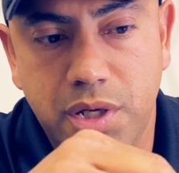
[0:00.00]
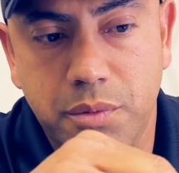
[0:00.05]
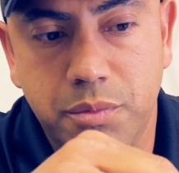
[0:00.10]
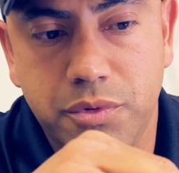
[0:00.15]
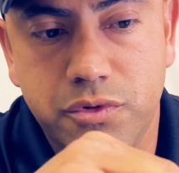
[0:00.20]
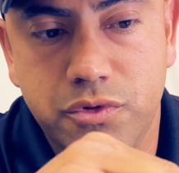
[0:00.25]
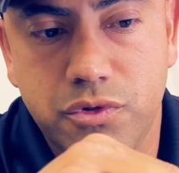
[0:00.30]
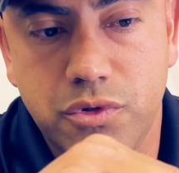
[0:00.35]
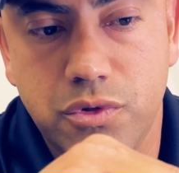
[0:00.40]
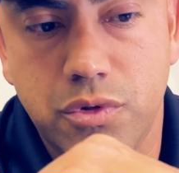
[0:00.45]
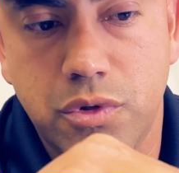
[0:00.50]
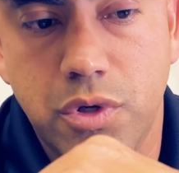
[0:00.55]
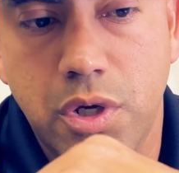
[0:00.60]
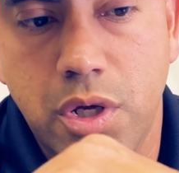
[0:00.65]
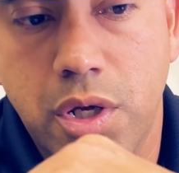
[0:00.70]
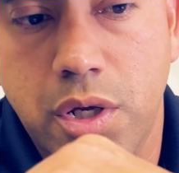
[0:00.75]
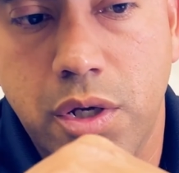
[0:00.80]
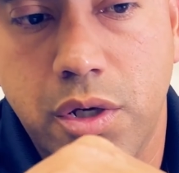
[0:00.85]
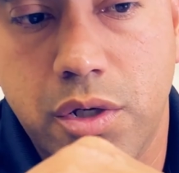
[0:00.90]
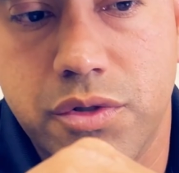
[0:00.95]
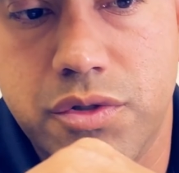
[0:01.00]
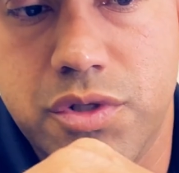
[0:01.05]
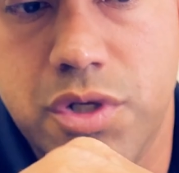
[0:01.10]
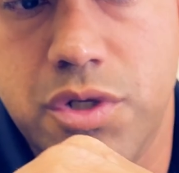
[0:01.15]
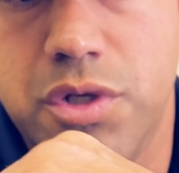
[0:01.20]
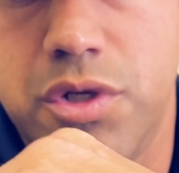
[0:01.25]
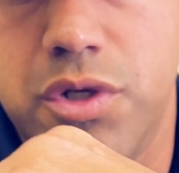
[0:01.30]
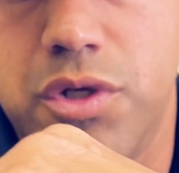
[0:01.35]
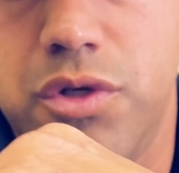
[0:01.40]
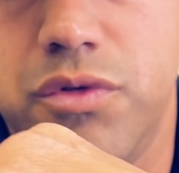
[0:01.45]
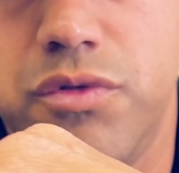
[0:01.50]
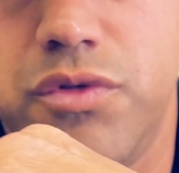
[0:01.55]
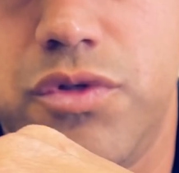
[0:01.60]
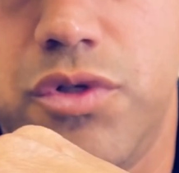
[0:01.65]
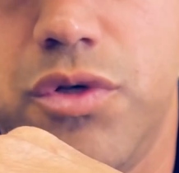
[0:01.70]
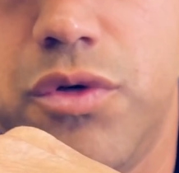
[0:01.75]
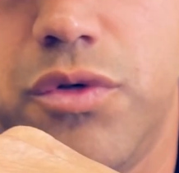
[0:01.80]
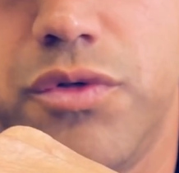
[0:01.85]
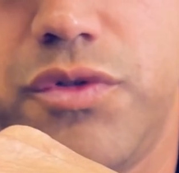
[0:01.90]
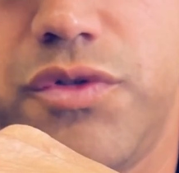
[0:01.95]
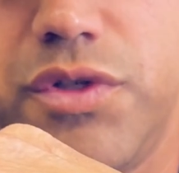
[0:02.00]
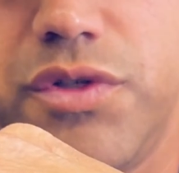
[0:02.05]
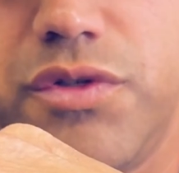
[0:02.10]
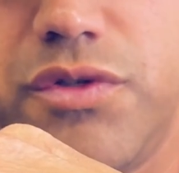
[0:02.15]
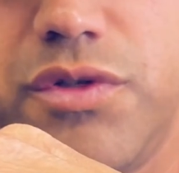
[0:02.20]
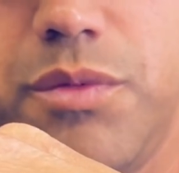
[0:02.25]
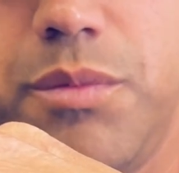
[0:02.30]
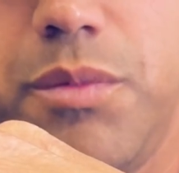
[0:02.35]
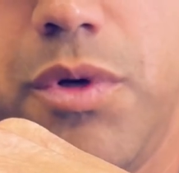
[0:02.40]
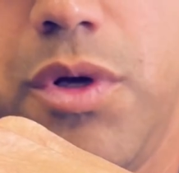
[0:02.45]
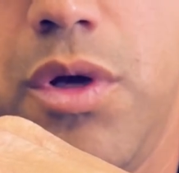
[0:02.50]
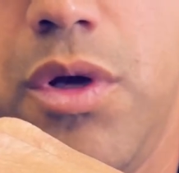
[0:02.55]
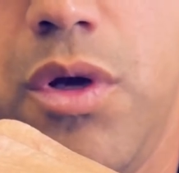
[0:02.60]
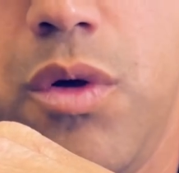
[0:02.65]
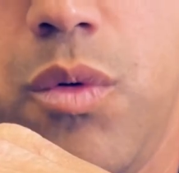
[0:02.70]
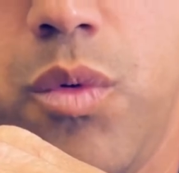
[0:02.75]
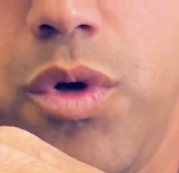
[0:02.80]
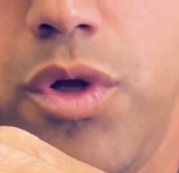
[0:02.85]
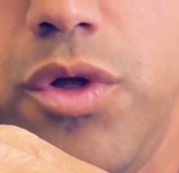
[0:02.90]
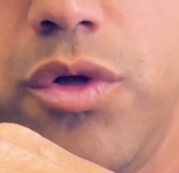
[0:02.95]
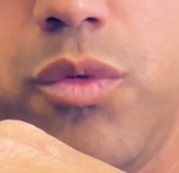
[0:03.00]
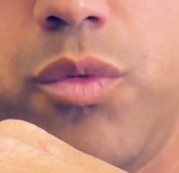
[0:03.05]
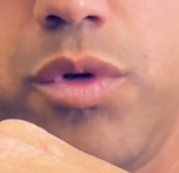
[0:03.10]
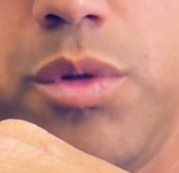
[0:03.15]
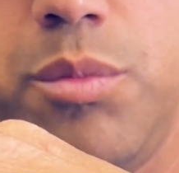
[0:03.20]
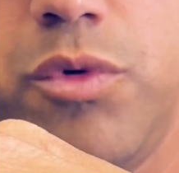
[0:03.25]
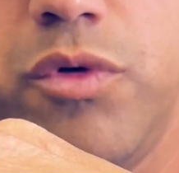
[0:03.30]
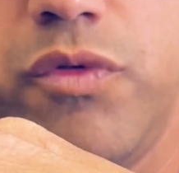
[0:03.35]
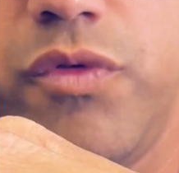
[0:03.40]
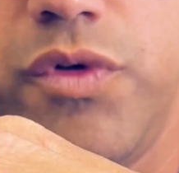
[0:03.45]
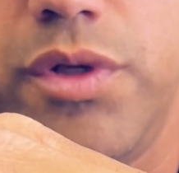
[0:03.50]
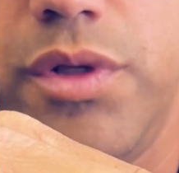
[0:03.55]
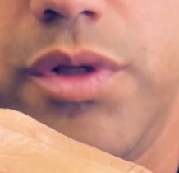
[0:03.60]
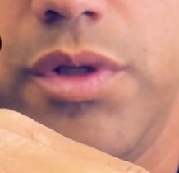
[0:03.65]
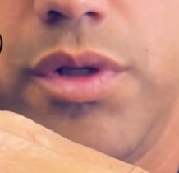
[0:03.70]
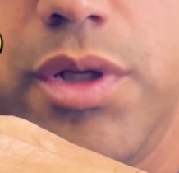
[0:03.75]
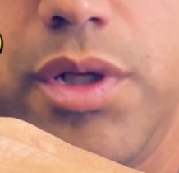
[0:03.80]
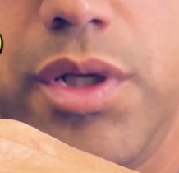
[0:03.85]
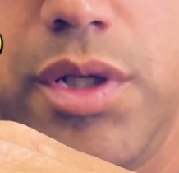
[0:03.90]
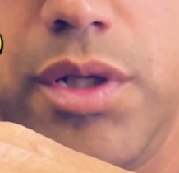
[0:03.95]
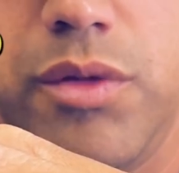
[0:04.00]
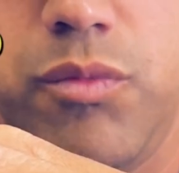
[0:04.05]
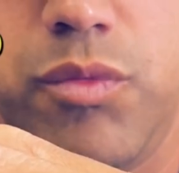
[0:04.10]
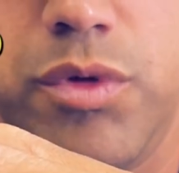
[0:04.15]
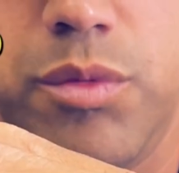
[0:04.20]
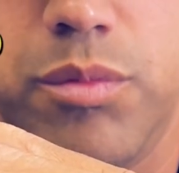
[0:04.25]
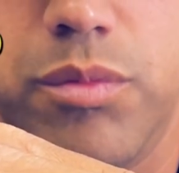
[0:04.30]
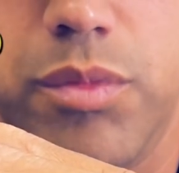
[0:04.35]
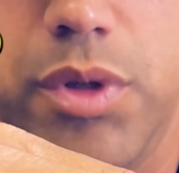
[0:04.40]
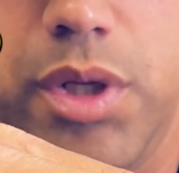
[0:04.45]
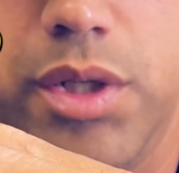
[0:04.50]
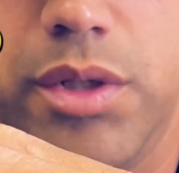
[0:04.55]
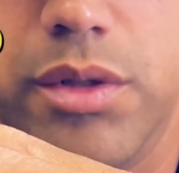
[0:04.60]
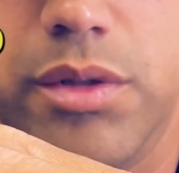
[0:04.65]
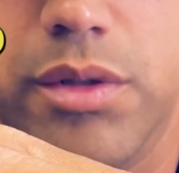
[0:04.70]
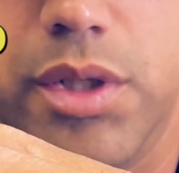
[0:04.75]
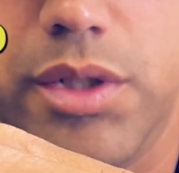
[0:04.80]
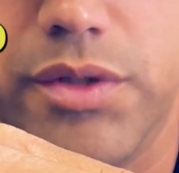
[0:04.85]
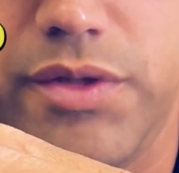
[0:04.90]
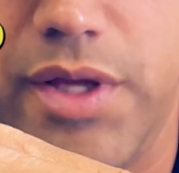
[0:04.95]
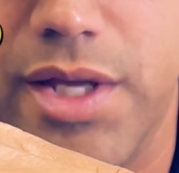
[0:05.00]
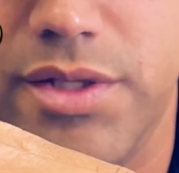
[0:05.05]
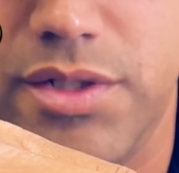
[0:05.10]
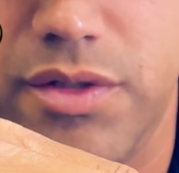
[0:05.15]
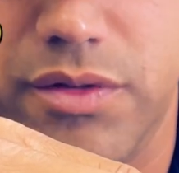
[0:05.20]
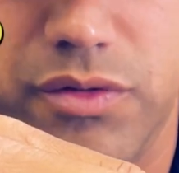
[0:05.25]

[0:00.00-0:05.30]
able to continue to use the old system where you remove it and attach